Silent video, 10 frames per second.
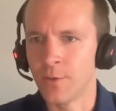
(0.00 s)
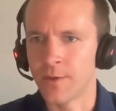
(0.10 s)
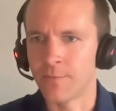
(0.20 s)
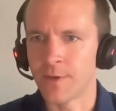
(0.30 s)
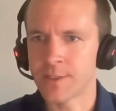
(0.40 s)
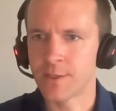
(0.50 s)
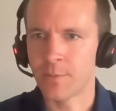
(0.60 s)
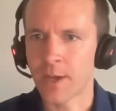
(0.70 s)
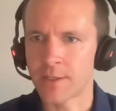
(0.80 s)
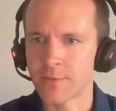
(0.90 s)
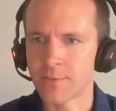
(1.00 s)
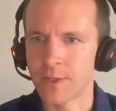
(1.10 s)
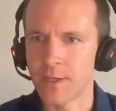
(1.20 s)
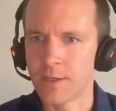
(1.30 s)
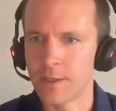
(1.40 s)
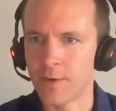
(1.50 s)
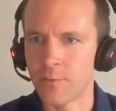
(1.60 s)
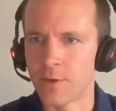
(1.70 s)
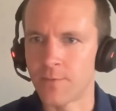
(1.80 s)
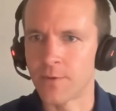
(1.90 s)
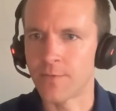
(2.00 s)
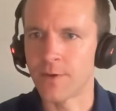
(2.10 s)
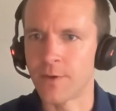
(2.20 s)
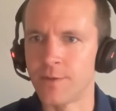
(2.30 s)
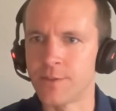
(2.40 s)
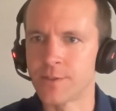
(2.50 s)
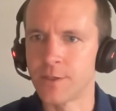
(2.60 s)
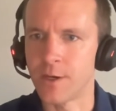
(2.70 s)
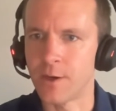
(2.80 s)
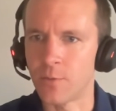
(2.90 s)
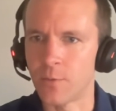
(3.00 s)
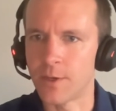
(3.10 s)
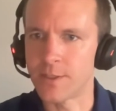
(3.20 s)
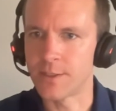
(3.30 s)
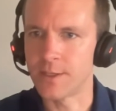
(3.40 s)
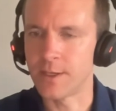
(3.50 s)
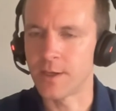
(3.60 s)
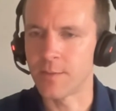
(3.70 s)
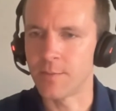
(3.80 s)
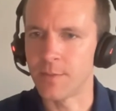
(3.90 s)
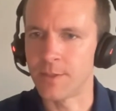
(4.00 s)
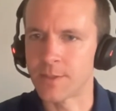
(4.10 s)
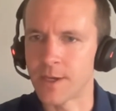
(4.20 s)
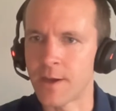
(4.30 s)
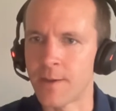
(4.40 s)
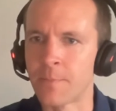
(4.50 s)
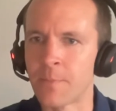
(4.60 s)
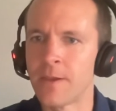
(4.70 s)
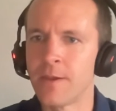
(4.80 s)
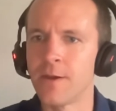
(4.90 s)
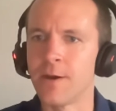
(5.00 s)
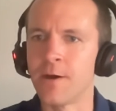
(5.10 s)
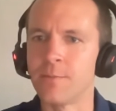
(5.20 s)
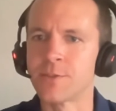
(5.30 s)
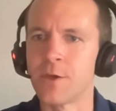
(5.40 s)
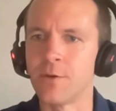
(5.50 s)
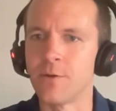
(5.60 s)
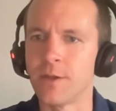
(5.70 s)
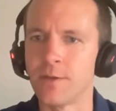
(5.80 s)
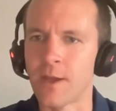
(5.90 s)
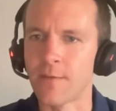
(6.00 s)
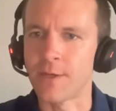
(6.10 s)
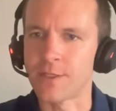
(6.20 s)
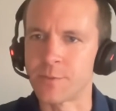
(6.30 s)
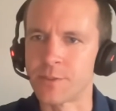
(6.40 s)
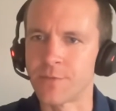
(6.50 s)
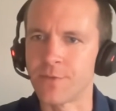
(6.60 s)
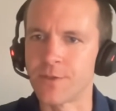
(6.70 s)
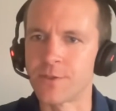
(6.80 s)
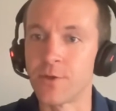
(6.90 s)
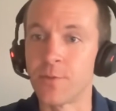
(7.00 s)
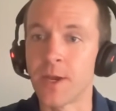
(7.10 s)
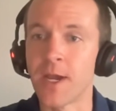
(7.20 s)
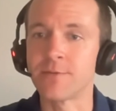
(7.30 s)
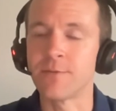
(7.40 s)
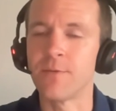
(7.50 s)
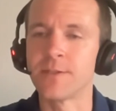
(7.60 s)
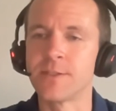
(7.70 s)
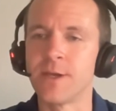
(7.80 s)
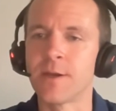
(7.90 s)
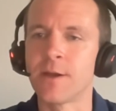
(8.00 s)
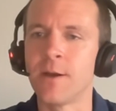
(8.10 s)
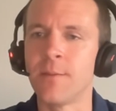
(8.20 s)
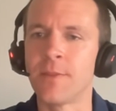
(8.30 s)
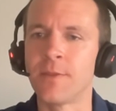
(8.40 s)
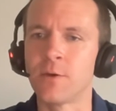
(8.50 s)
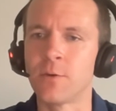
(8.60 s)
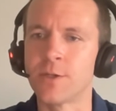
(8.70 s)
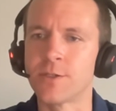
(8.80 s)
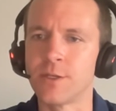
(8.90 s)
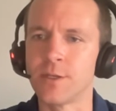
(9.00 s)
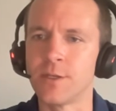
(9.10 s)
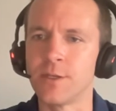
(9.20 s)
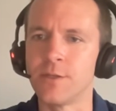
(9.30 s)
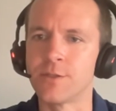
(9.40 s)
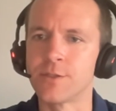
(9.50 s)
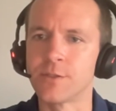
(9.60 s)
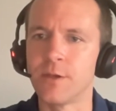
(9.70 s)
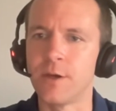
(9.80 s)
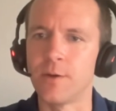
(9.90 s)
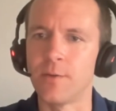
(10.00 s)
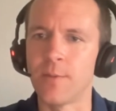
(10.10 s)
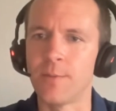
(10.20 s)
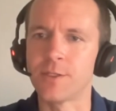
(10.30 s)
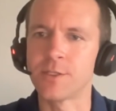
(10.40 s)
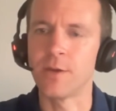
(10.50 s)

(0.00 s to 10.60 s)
When investing passively in one of your funds, uh, what is the commitment time? Um, so it, yeah, that's specific to passiveinvesting.com, I think the question is uh, how much